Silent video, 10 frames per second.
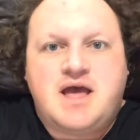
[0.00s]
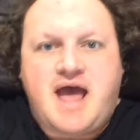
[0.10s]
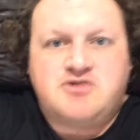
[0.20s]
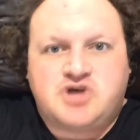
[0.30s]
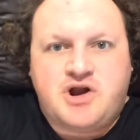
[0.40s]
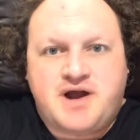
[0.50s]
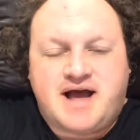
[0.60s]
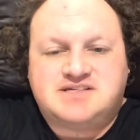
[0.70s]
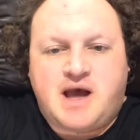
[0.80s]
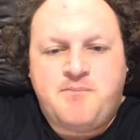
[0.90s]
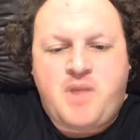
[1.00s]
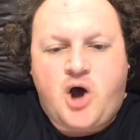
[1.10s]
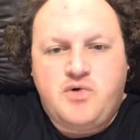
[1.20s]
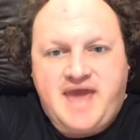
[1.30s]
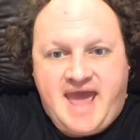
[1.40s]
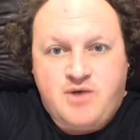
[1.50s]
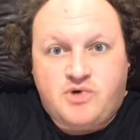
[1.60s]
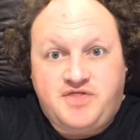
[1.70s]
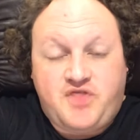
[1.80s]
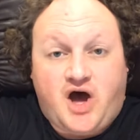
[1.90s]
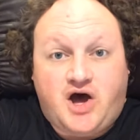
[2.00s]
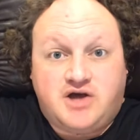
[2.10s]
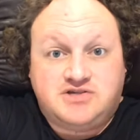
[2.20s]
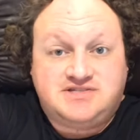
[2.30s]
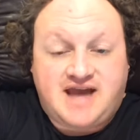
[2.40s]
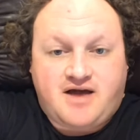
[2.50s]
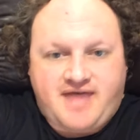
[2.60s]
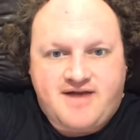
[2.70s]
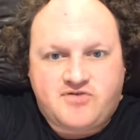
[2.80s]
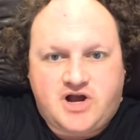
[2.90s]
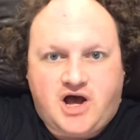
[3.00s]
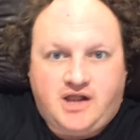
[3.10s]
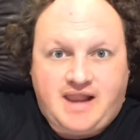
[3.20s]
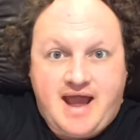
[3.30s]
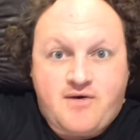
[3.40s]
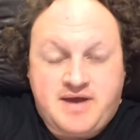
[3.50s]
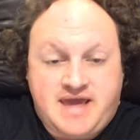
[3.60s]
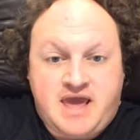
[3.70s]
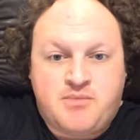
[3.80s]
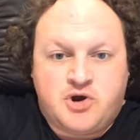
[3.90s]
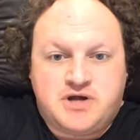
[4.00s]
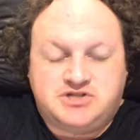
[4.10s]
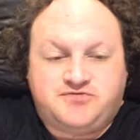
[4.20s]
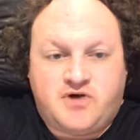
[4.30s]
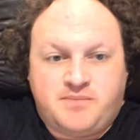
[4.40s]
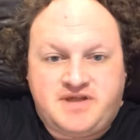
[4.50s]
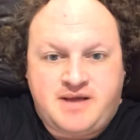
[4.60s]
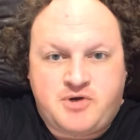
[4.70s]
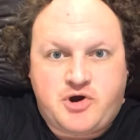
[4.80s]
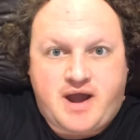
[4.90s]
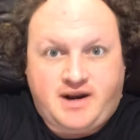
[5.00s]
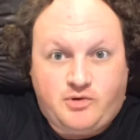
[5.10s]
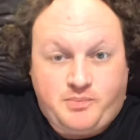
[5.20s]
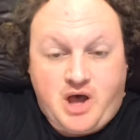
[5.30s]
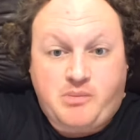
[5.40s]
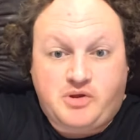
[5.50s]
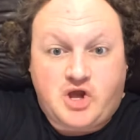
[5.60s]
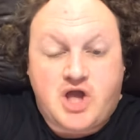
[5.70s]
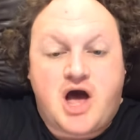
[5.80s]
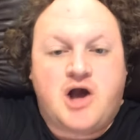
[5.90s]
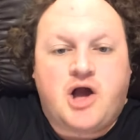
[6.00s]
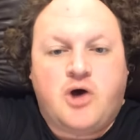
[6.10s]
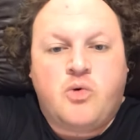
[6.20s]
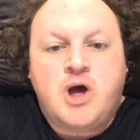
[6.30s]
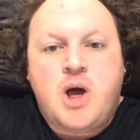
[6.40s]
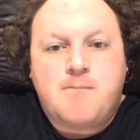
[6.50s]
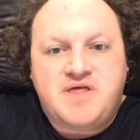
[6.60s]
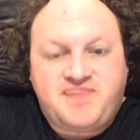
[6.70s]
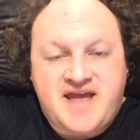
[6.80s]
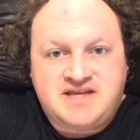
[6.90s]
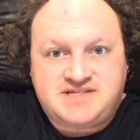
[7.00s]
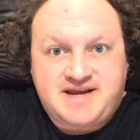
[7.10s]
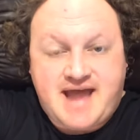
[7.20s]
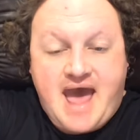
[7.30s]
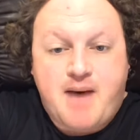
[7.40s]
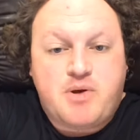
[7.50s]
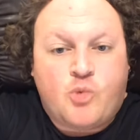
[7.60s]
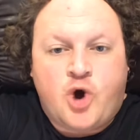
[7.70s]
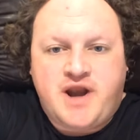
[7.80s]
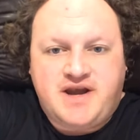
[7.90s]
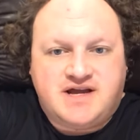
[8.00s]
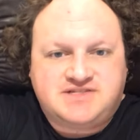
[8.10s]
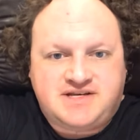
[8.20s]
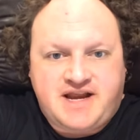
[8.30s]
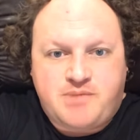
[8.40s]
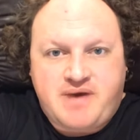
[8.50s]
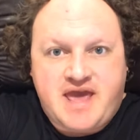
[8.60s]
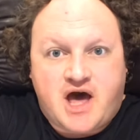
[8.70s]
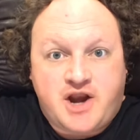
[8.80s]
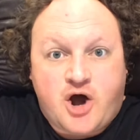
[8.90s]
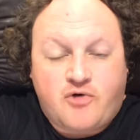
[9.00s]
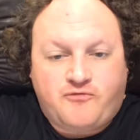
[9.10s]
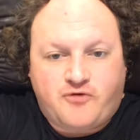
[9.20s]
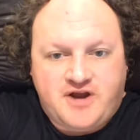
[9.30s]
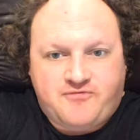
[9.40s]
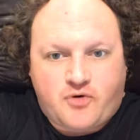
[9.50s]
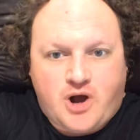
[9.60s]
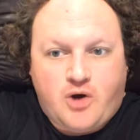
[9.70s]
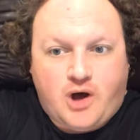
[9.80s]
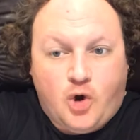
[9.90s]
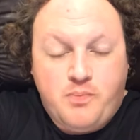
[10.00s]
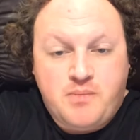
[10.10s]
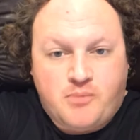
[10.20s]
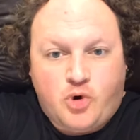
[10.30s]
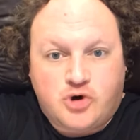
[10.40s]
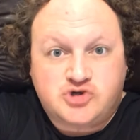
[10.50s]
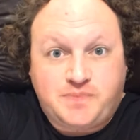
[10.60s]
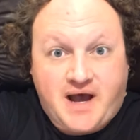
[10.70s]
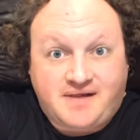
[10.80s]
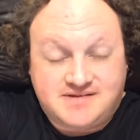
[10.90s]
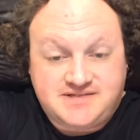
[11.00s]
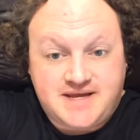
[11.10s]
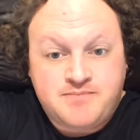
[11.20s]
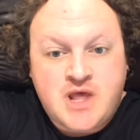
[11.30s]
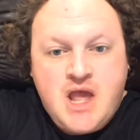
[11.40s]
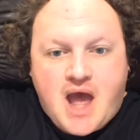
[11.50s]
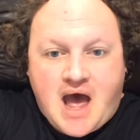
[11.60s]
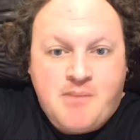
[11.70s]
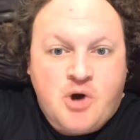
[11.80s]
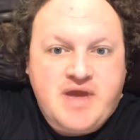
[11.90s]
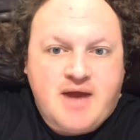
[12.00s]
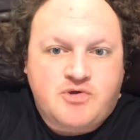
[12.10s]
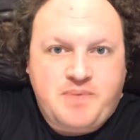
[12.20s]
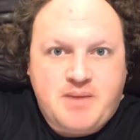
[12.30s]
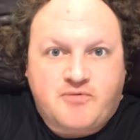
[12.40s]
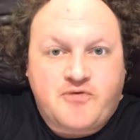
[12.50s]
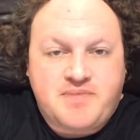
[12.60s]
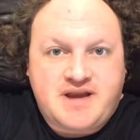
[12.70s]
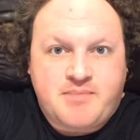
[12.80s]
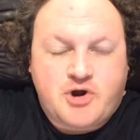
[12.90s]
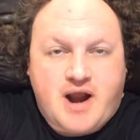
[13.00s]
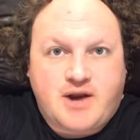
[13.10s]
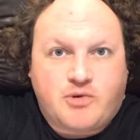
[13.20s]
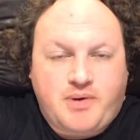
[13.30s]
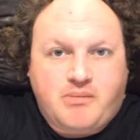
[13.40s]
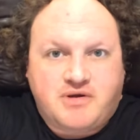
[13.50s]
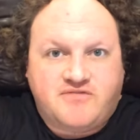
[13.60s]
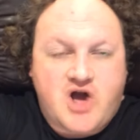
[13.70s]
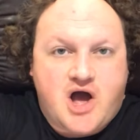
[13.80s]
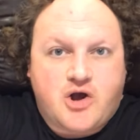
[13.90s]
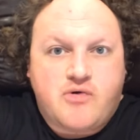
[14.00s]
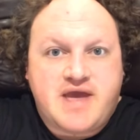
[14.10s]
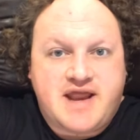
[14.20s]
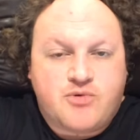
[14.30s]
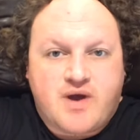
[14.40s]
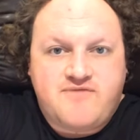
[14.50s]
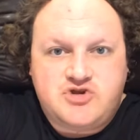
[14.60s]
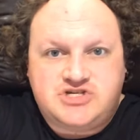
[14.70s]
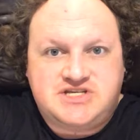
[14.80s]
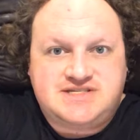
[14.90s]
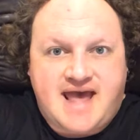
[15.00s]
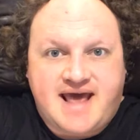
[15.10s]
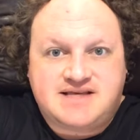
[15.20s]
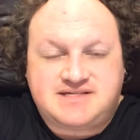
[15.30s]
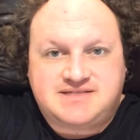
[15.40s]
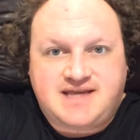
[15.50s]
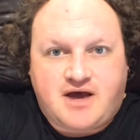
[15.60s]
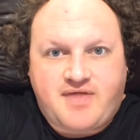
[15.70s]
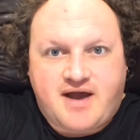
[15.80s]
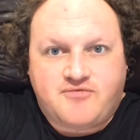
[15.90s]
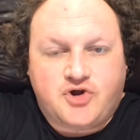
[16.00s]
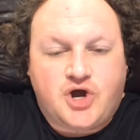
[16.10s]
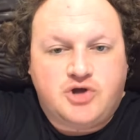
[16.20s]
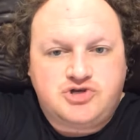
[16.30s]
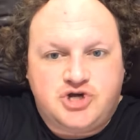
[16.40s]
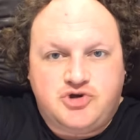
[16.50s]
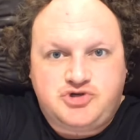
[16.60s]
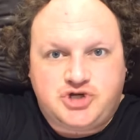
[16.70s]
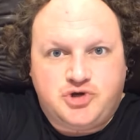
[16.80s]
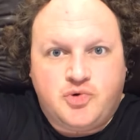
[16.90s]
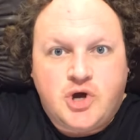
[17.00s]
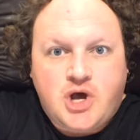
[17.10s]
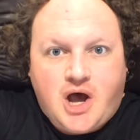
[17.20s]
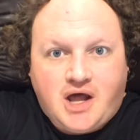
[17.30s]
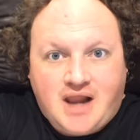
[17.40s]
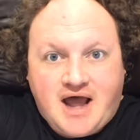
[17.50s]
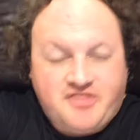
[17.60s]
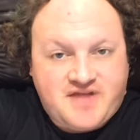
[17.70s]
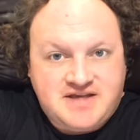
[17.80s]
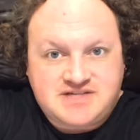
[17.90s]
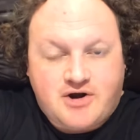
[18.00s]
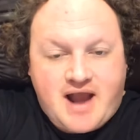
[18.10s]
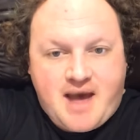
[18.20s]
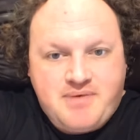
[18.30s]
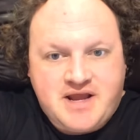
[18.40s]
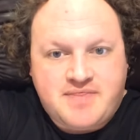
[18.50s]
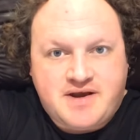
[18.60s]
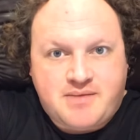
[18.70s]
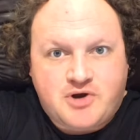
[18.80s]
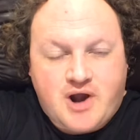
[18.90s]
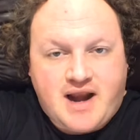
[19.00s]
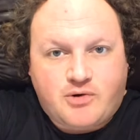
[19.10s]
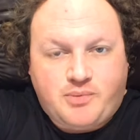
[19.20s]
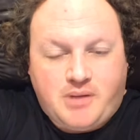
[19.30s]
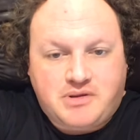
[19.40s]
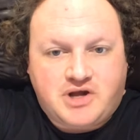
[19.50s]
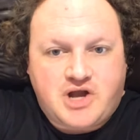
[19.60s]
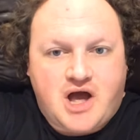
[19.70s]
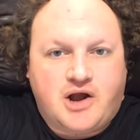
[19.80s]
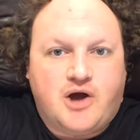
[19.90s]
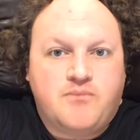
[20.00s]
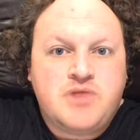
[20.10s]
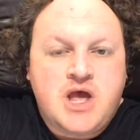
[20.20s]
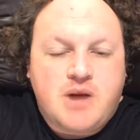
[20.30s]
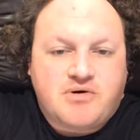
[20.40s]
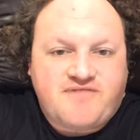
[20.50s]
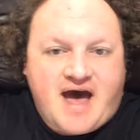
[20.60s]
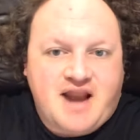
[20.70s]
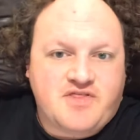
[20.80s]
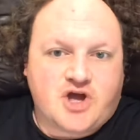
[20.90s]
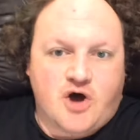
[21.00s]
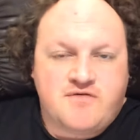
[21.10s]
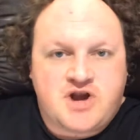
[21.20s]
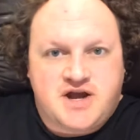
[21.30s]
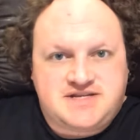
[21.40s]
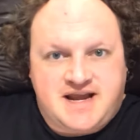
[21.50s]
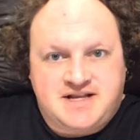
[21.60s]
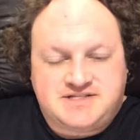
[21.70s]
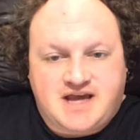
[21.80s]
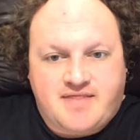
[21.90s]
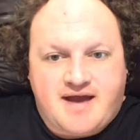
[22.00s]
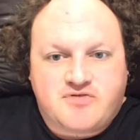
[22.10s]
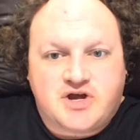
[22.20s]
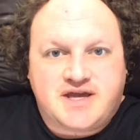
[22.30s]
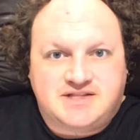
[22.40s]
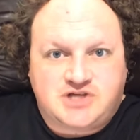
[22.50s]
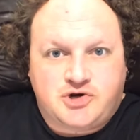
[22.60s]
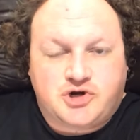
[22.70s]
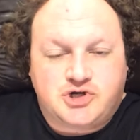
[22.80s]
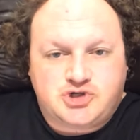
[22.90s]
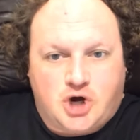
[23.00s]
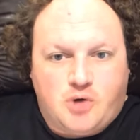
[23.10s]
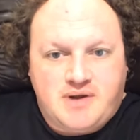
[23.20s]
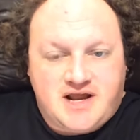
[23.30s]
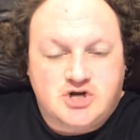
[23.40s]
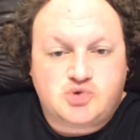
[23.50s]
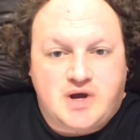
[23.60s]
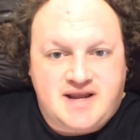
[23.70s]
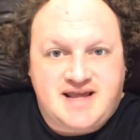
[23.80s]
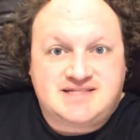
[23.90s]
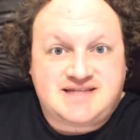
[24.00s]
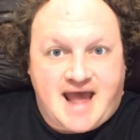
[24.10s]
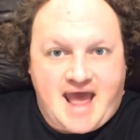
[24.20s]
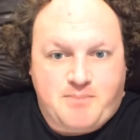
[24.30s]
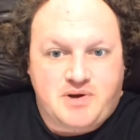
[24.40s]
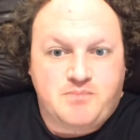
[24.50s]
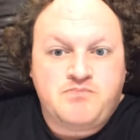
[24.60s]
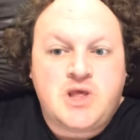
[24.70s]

Hey, what's going on, guys? I'm okay with South Africa allowing immigrants from the Democratic Republic of Congo, but things need to happen. One, it doesn't need to be an all free-for-all open borders policy. I'm okay with people from the Democratic Republic of Congo getting refugee status in South Africa due to a lot of things that are happening in the Democratic Republic of Congo, provided the COVID-19 in South Africa gets under control. But here's what needs to happen.